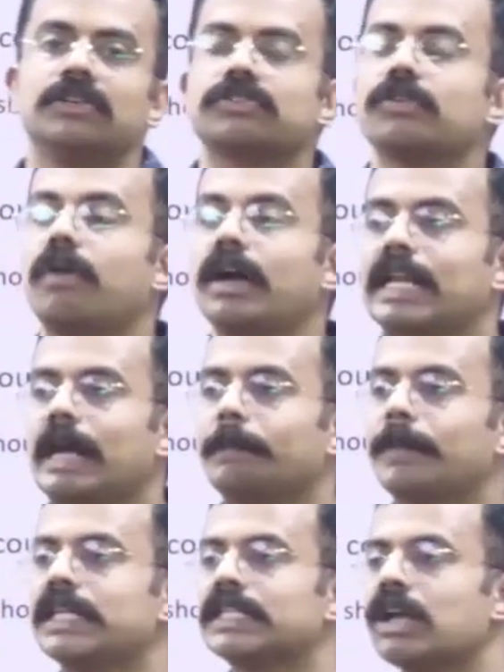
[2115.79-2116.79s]
So what
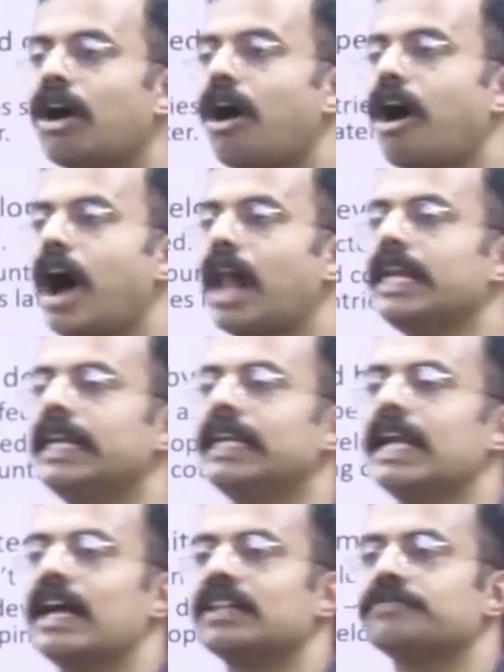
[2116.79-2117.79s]
happens? All
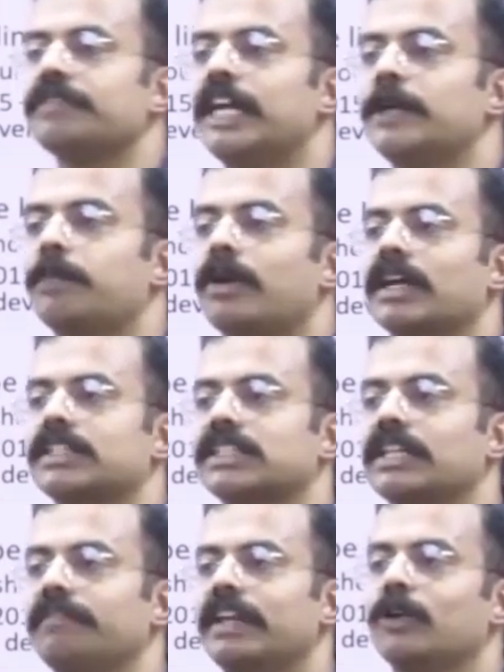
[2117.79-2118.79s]
India's wheat
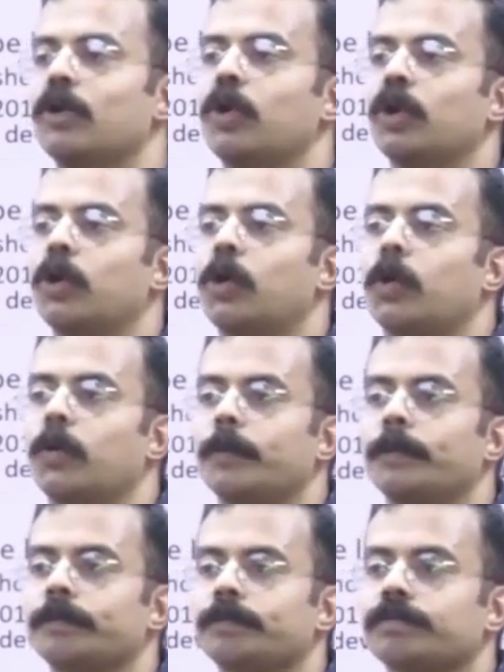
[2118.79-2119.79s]
production will go low.
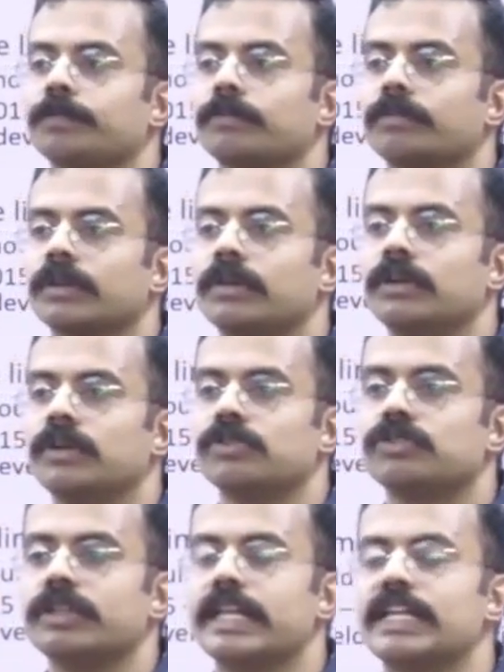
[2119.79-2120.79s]

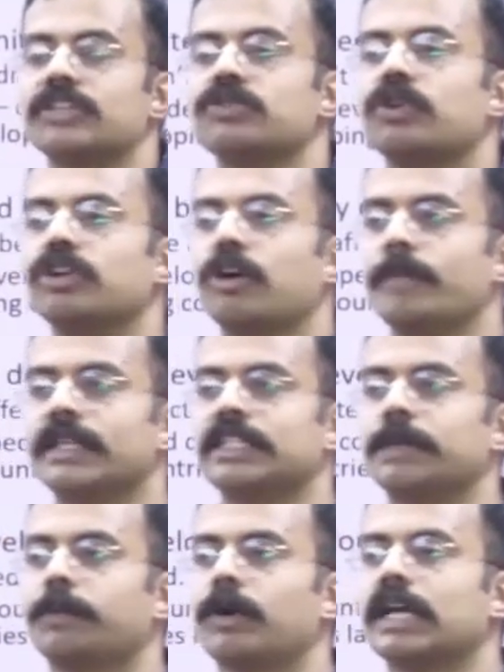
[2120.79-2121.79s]
So there is no
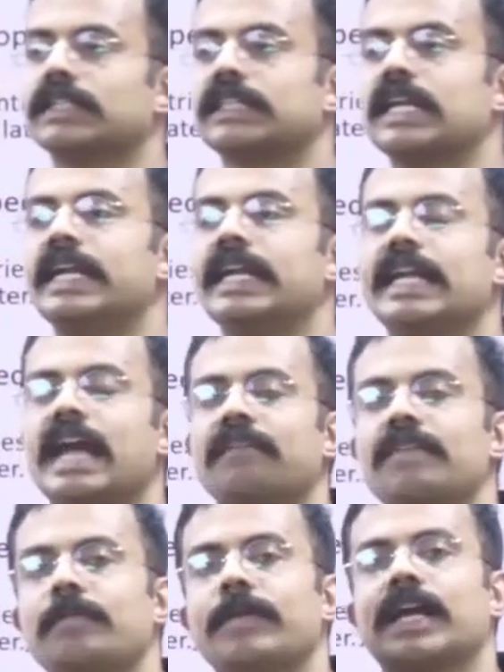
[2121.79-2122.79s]
domestic production. India
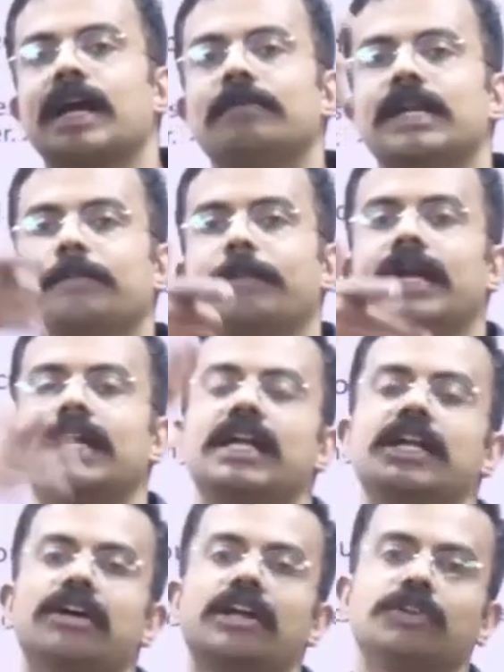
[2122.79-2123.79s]
will become
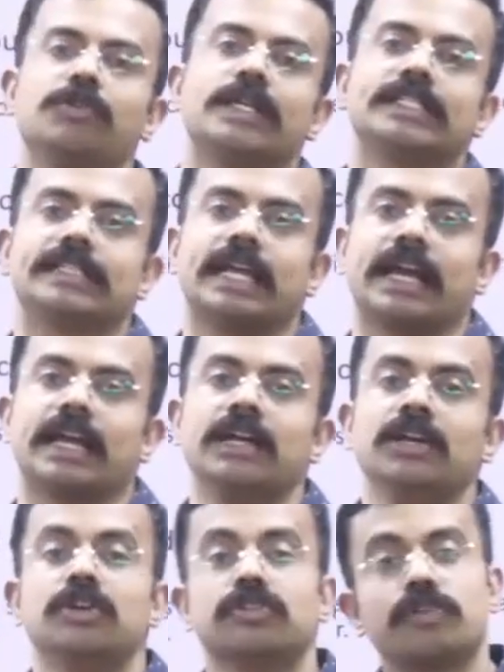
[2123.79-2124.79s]
dependent on USA.
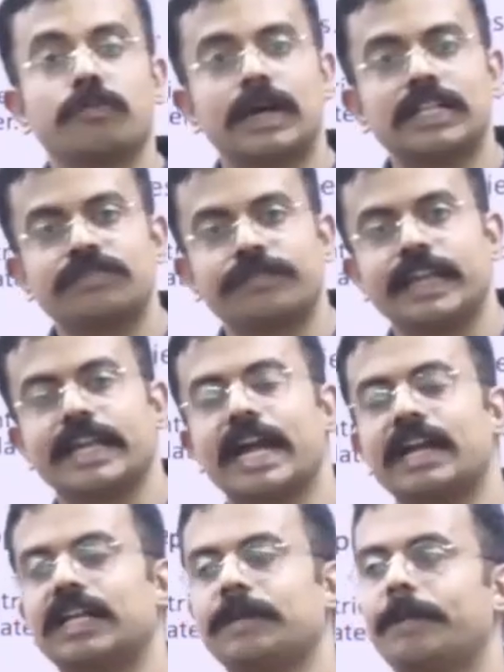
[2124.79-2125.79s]
So once we
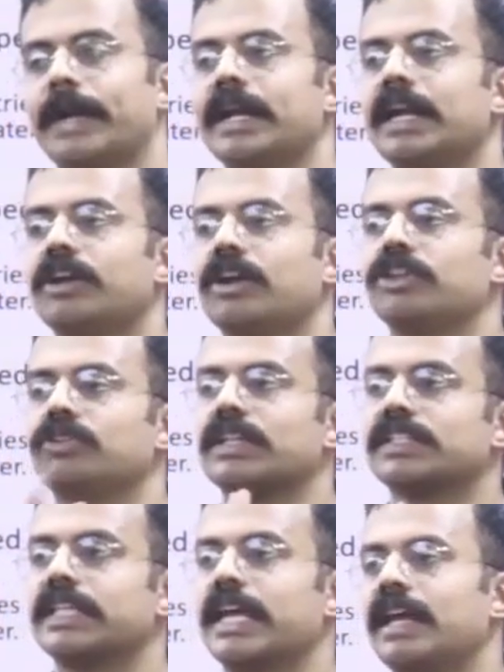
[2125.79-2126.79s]
get dependent on
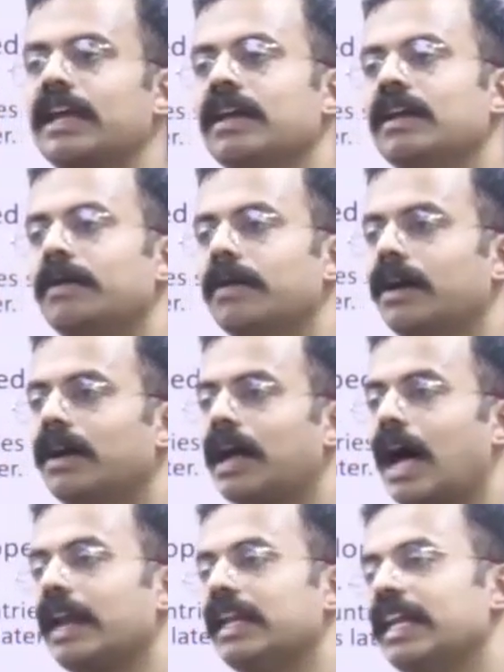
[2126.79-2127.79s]
USA,
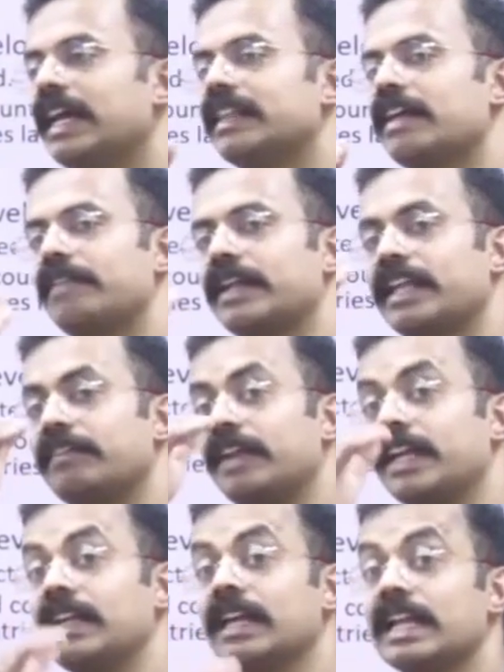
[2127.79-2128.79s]
earlier they were
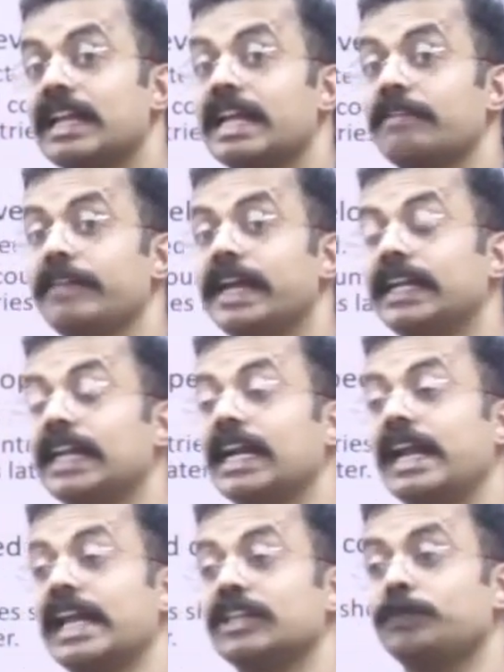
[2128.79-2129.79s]
giving wheat
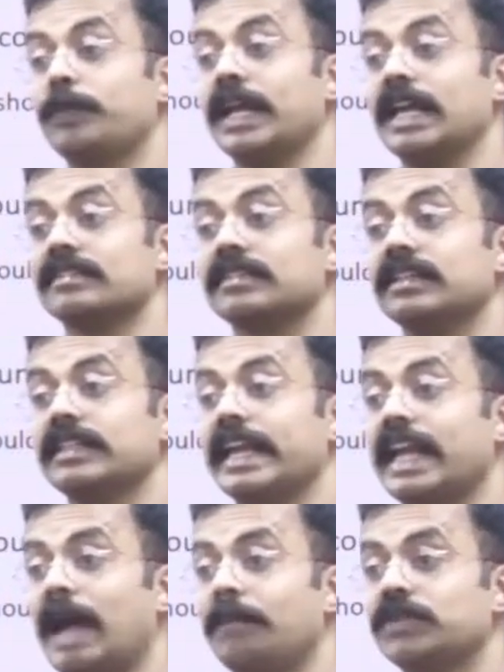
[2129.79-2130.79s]
at less price.
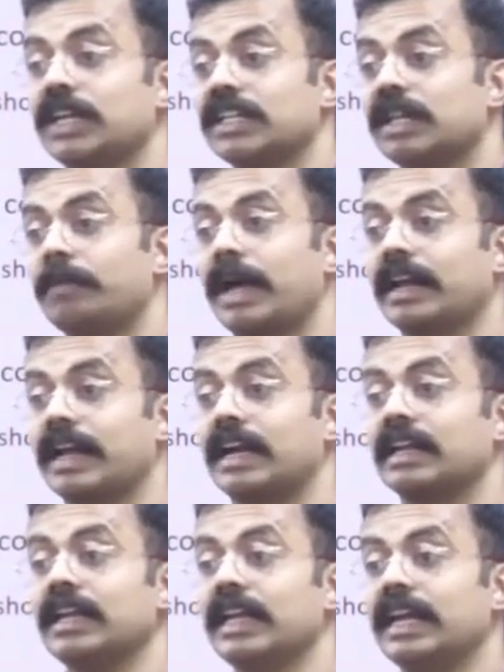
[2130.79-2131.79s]
They captured the
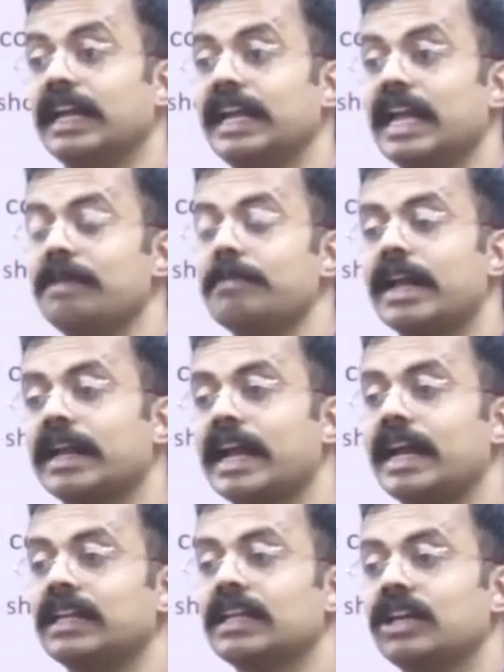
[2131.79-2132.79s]
market. Indian
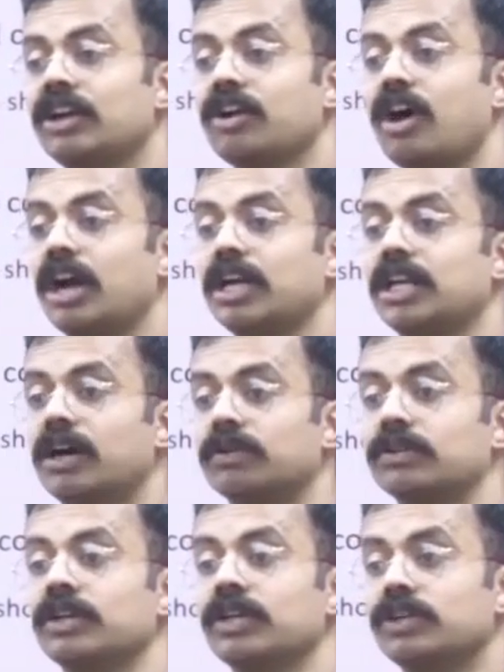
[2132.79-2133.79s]
market got
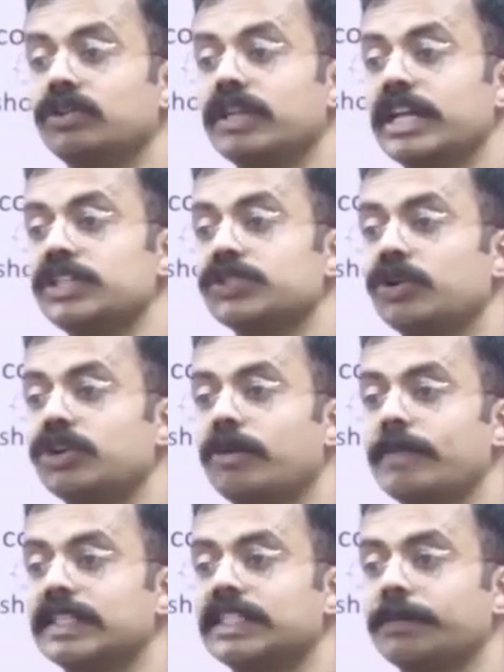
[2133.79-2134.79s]
down. There is no
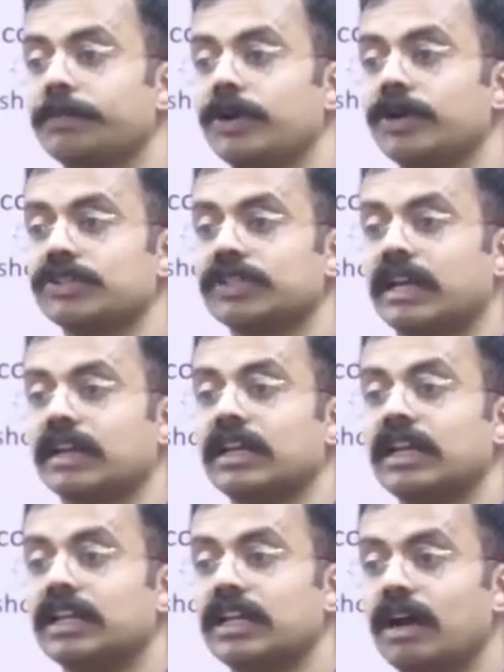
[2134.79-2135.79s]
domestic producer.
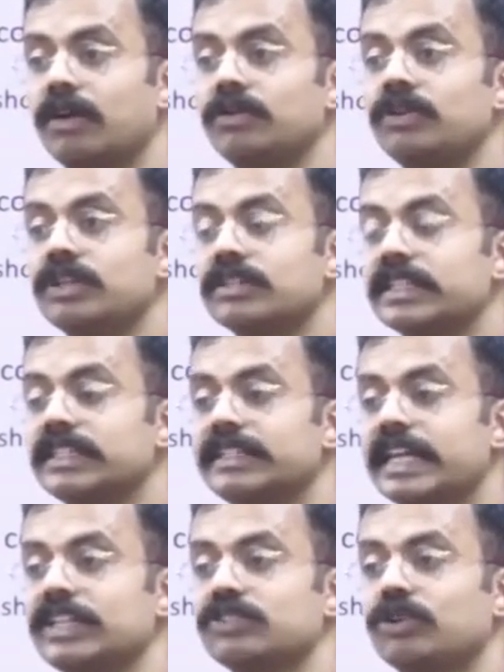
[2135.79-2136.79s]
Now, since
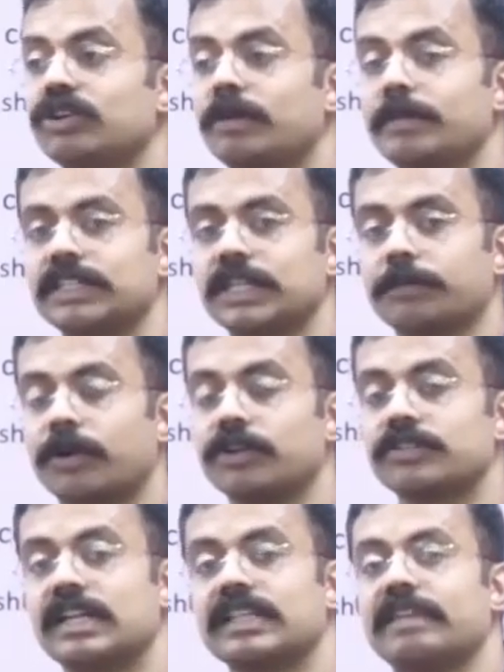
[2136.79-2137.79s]
there is no domestic
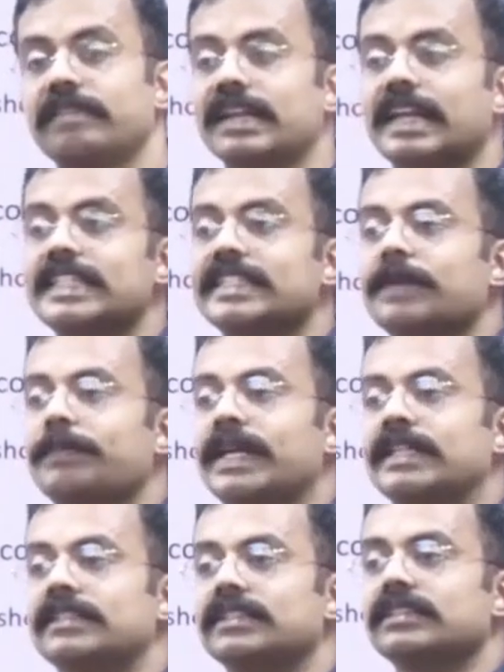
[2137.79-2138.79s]
producer, they will raise the
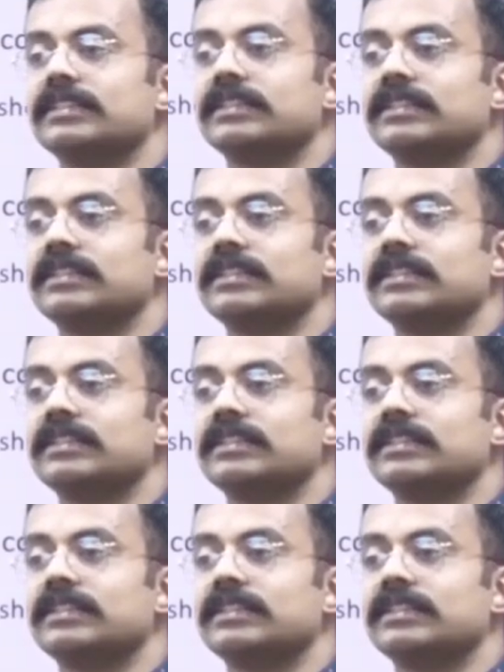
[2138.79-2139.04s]
price.